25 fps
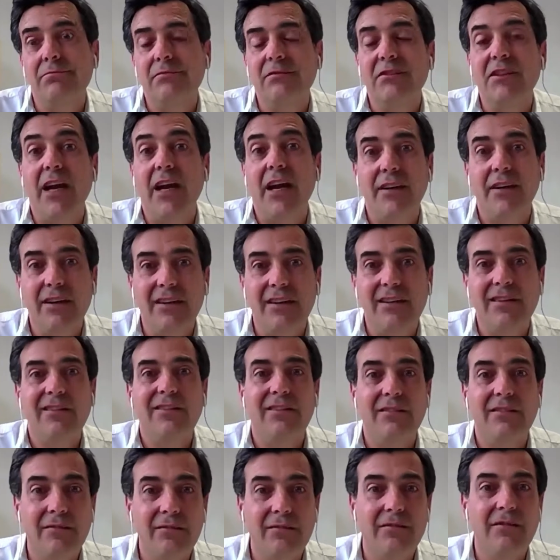China,
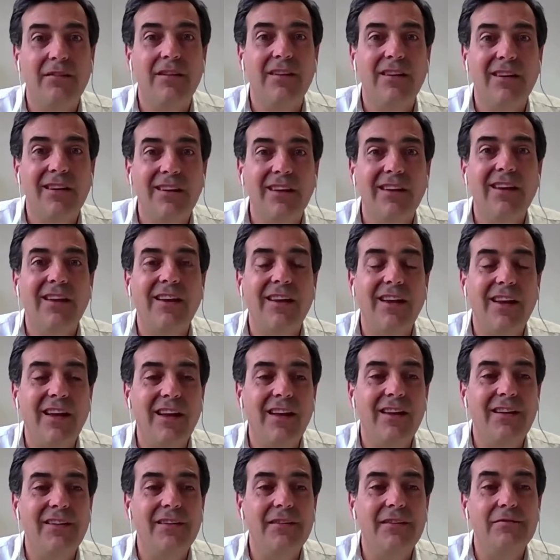
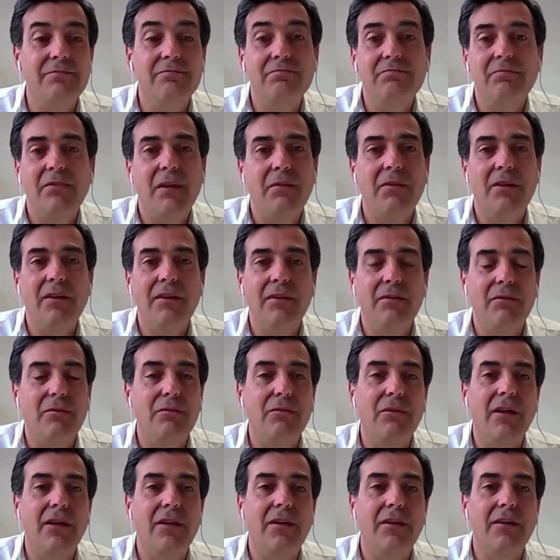and maybe
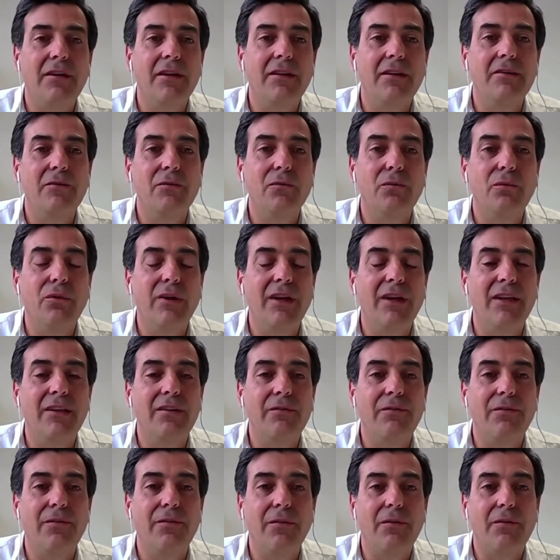we need to wait
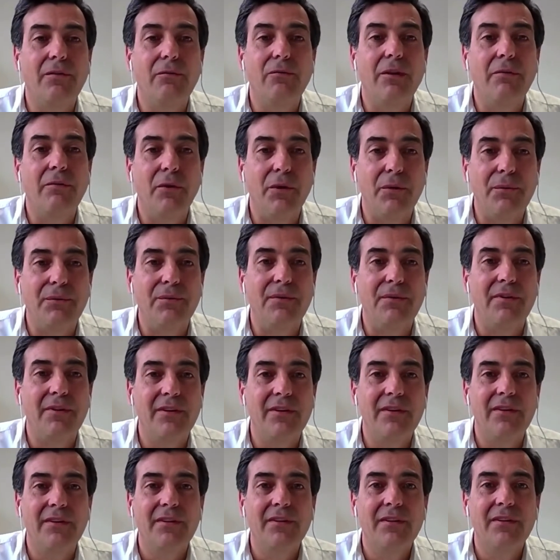for 1 month.
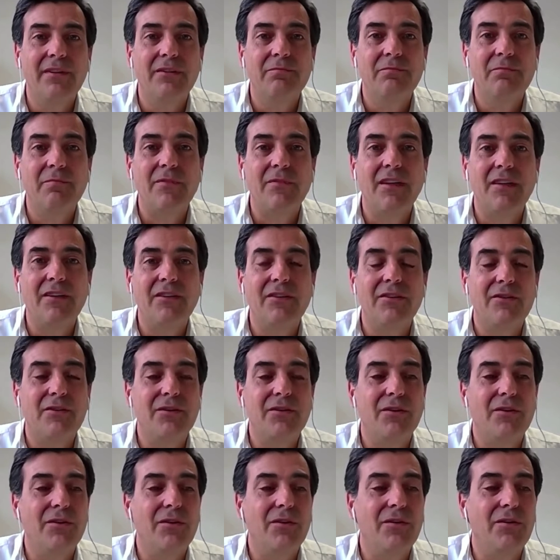
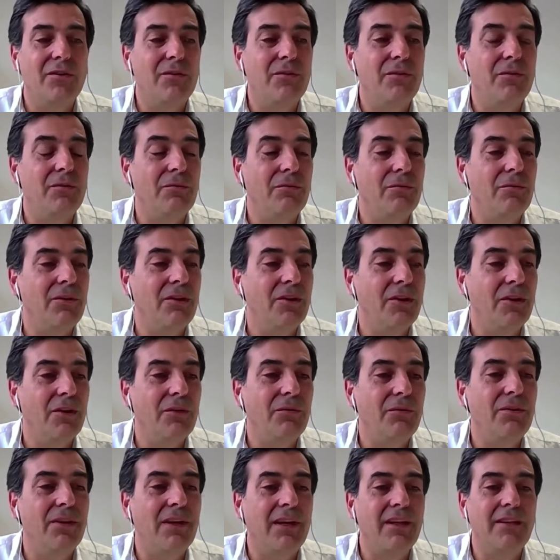So we
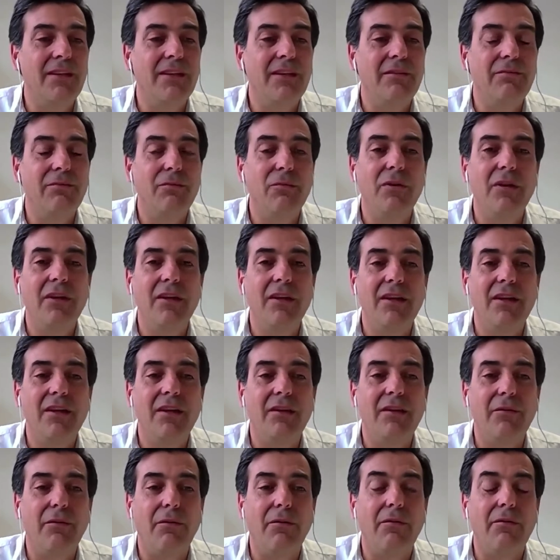know that if
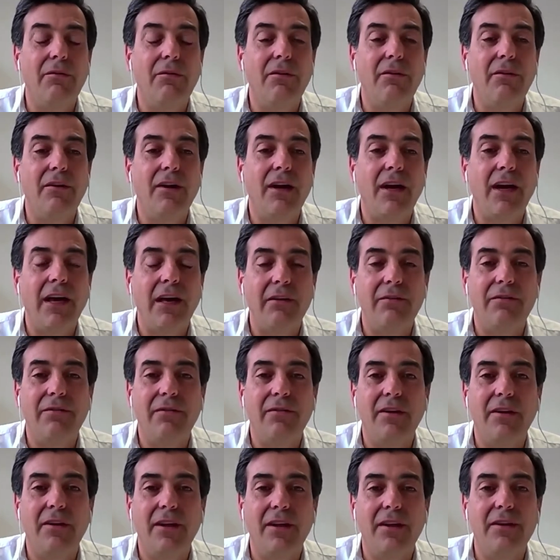we have
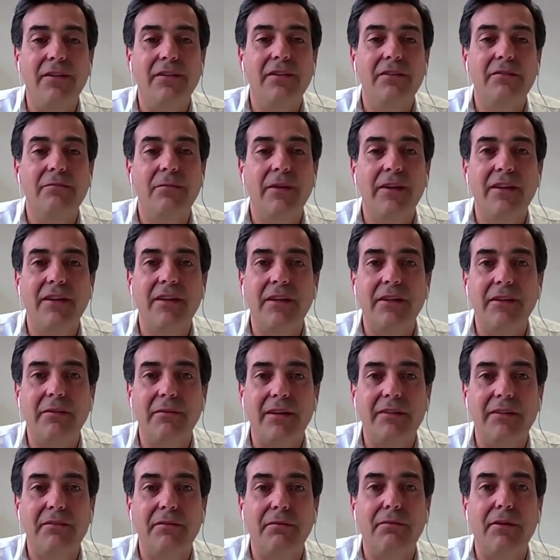this medical
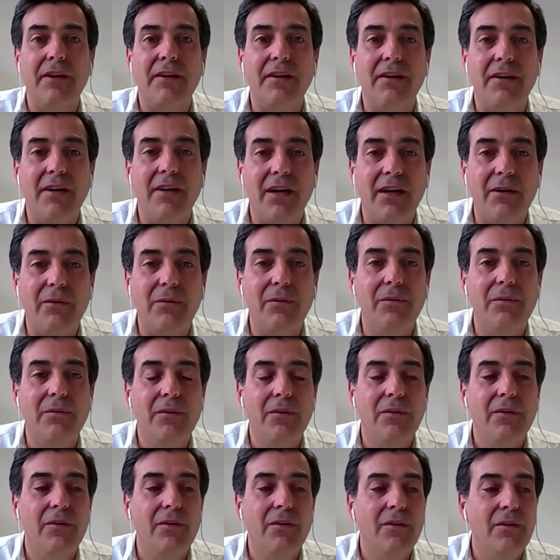device right now,
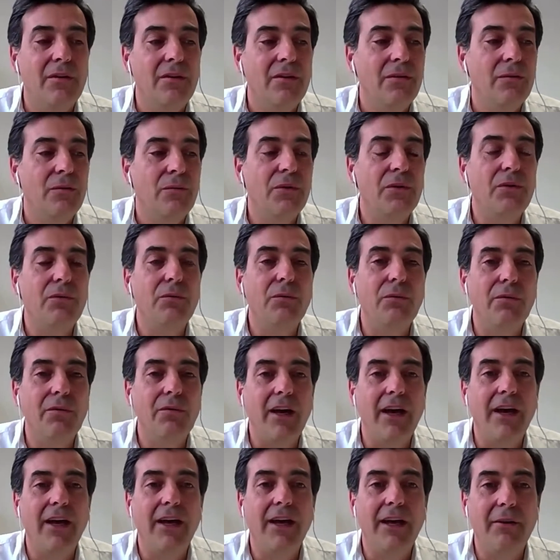we
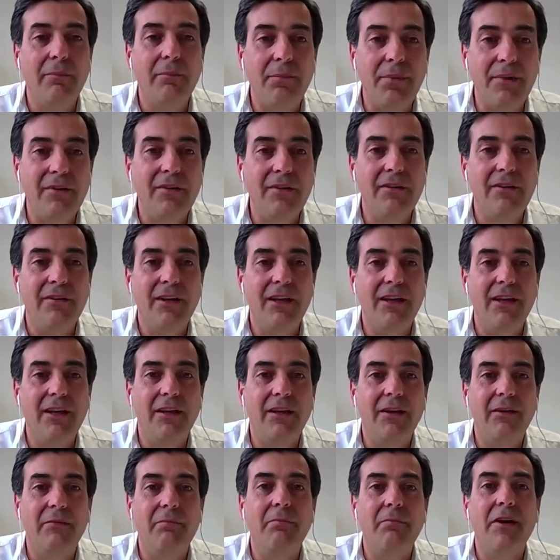could help
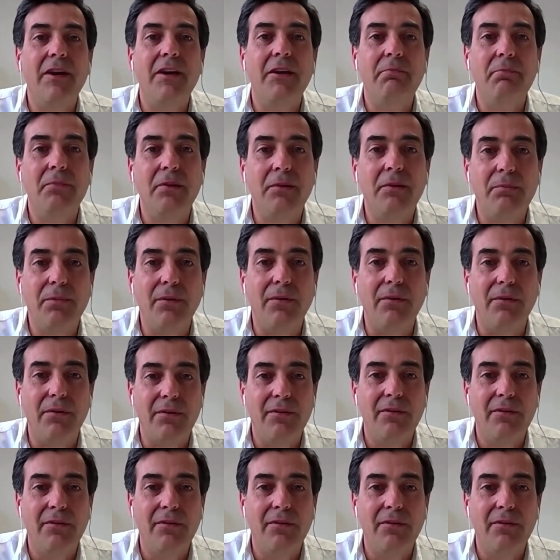many people,